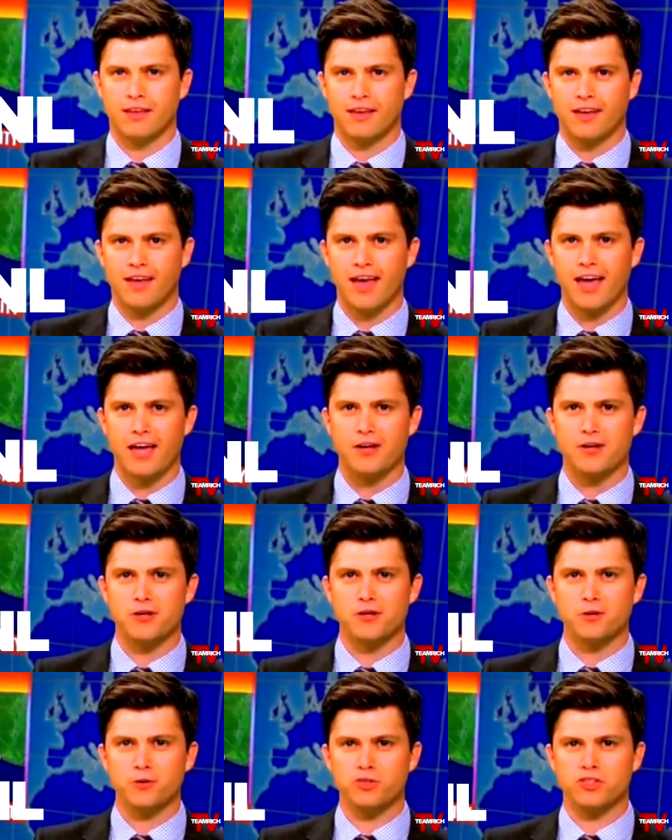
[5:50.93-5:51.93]
A
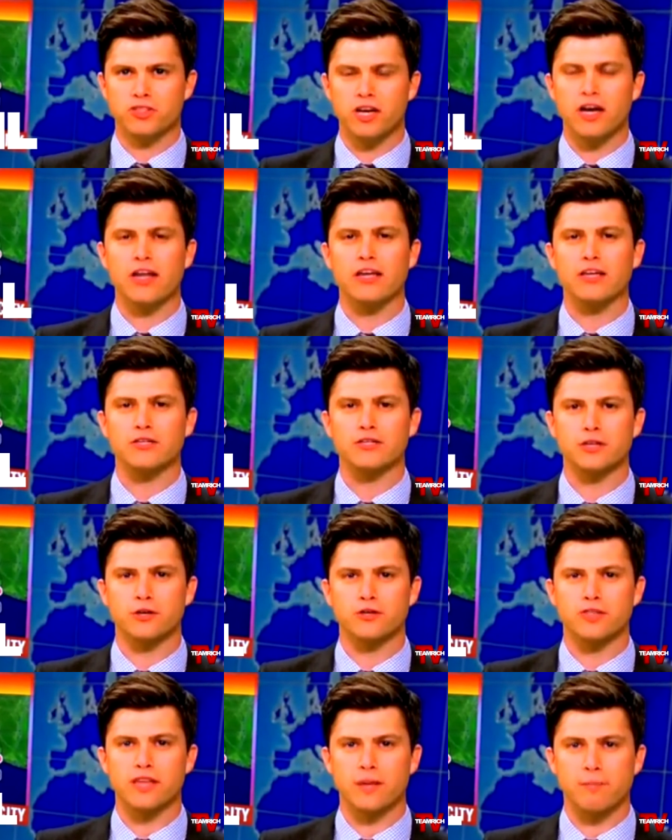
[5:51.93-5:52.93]
new study shows
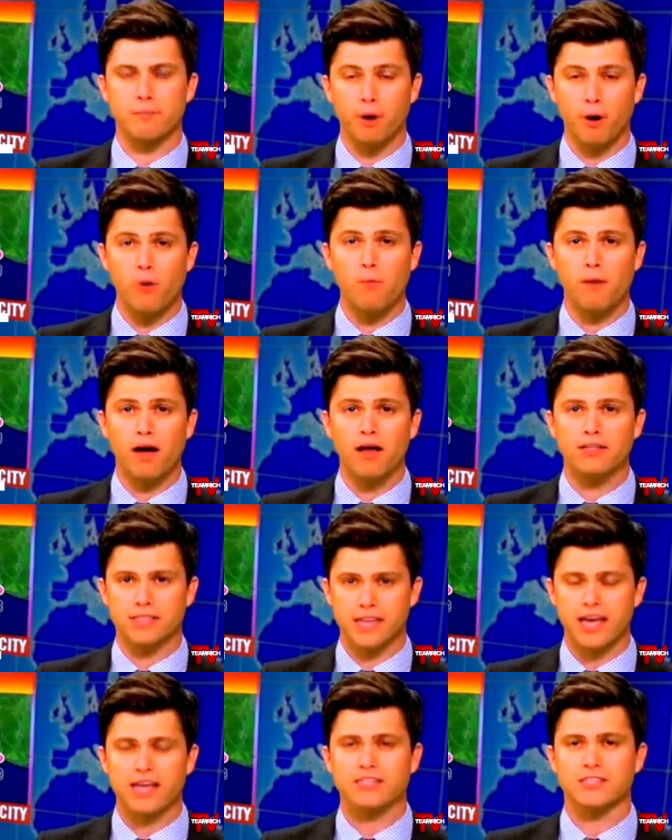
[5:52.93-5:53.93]
that Beaumont,
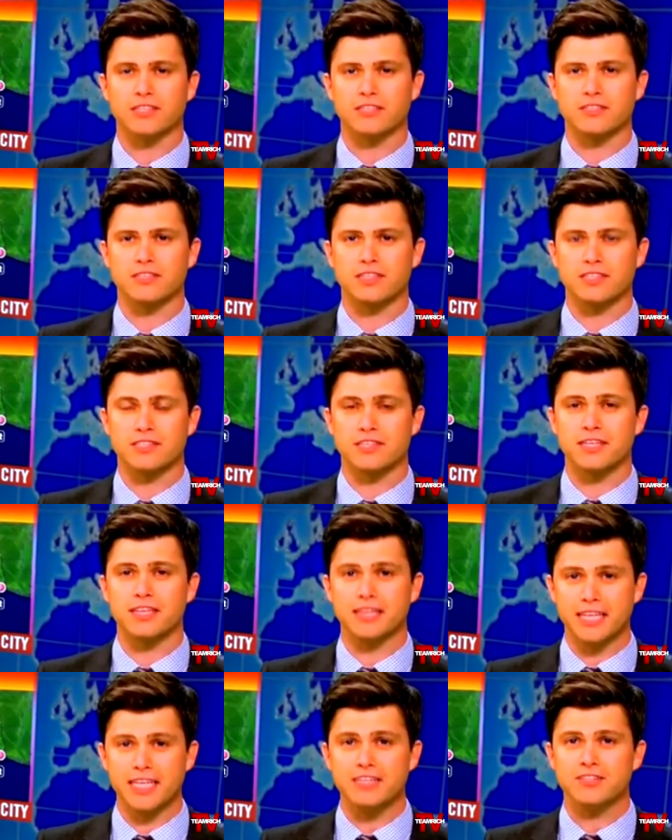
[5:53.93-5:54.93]
Texas is the
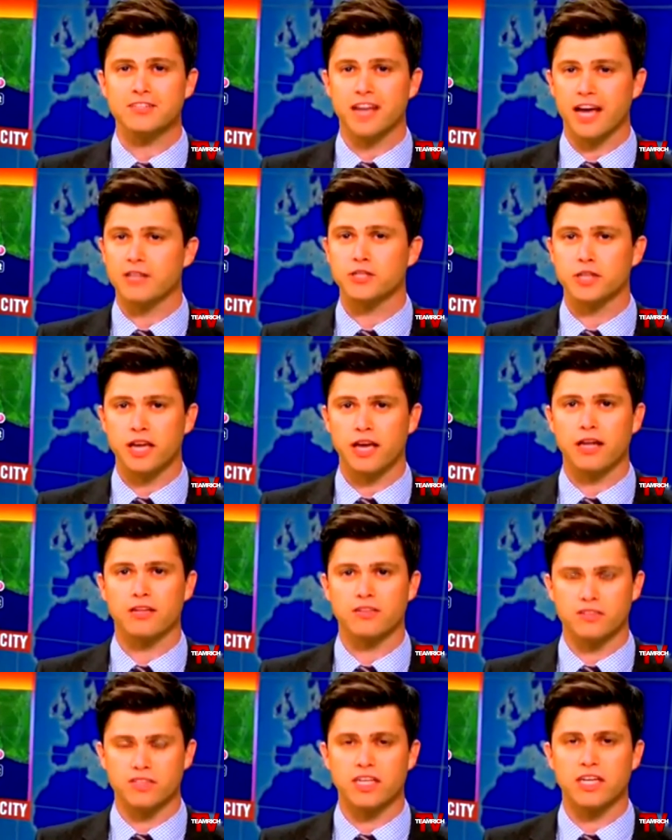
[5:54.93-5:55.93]
least educated
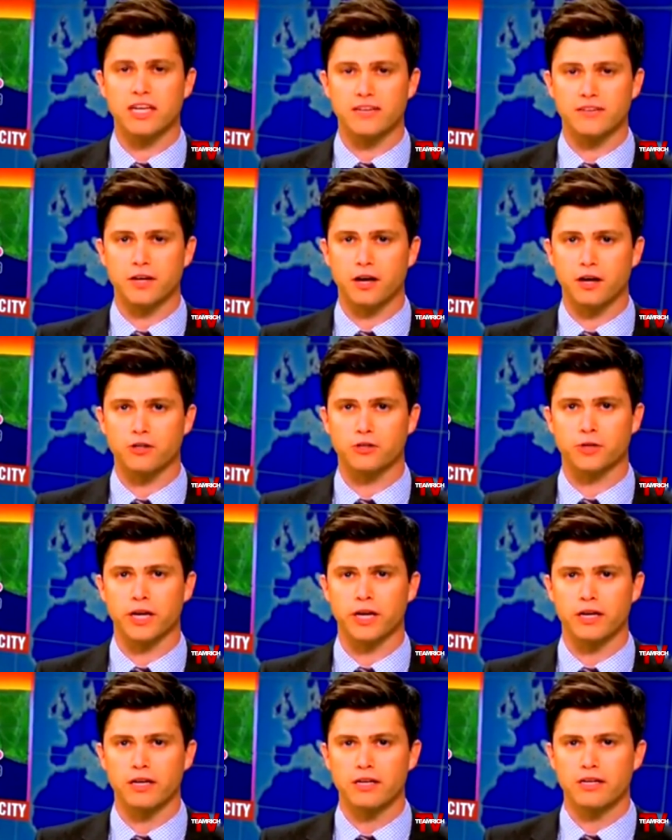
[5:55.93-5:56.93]
city in the country.
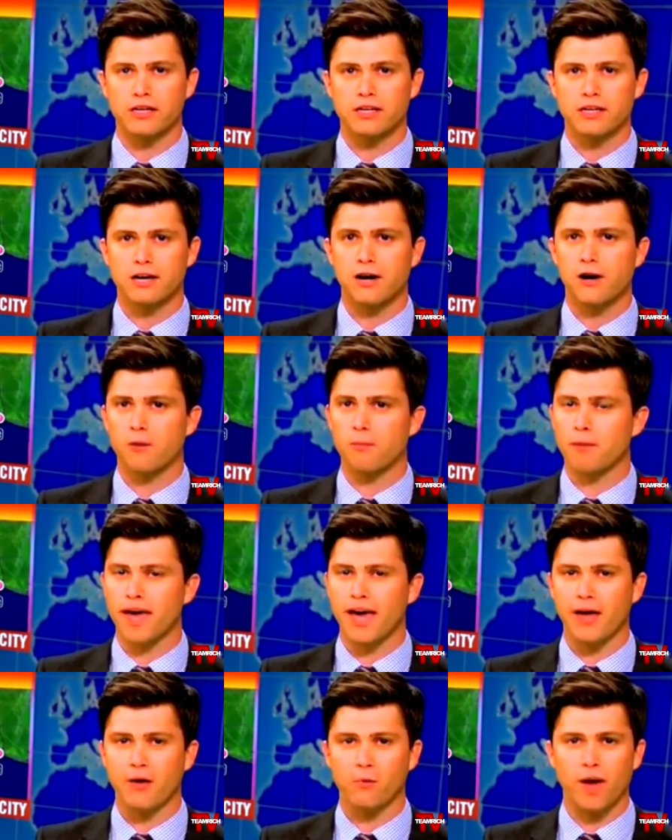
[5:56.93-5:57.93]
Oh
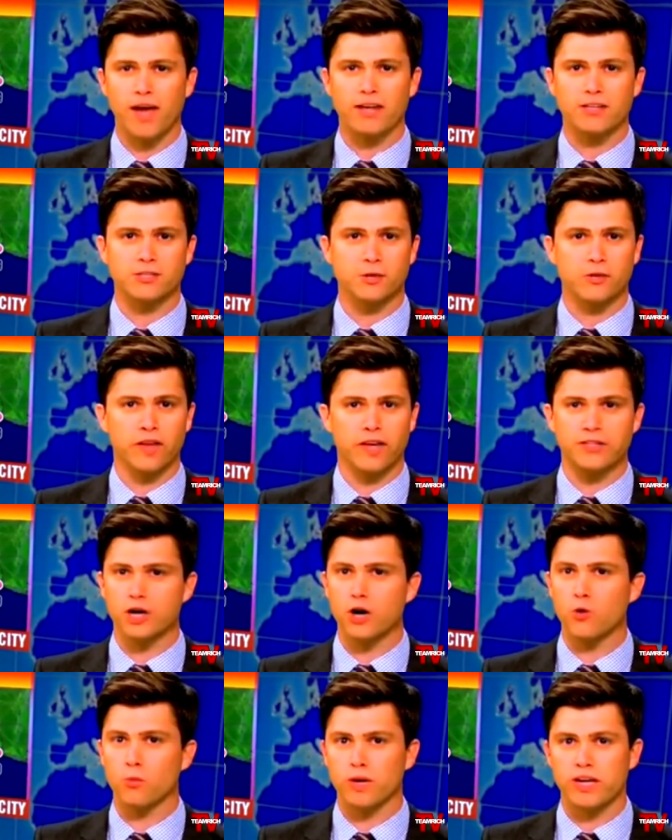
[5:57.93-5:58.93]
man, wait until they don't
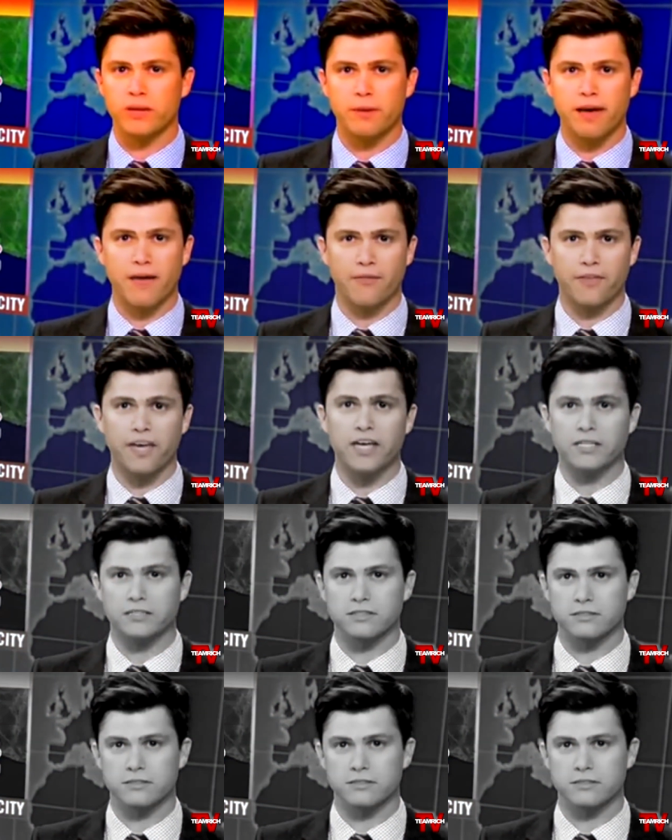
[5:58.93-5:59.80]
read about this.